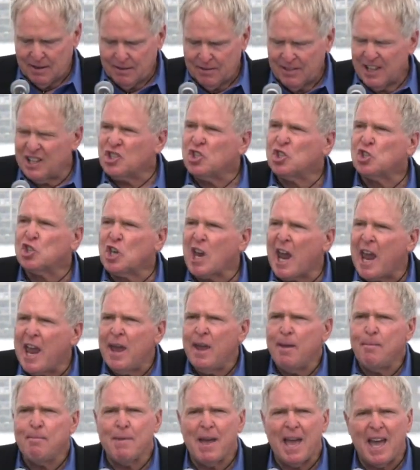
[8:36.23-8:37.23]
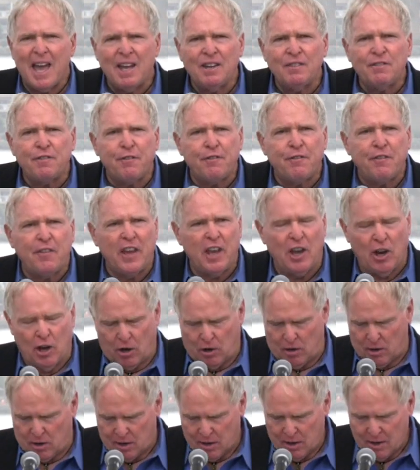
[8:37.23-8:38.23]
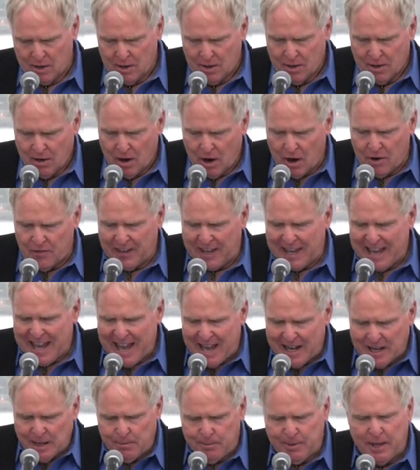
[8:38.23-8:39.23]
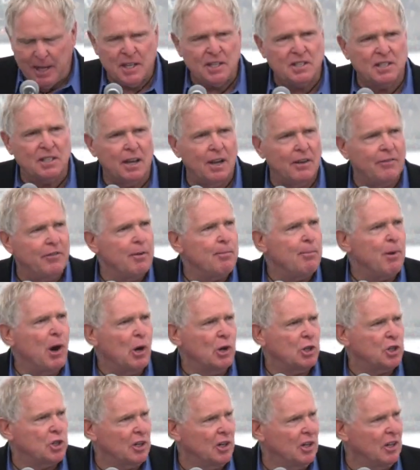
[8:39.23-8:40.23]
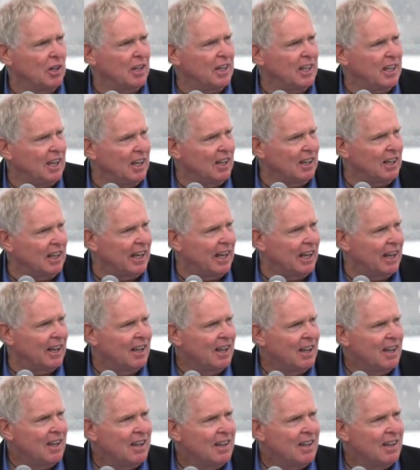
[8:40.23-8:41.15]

That shame and fear are the enemies of emotional healing.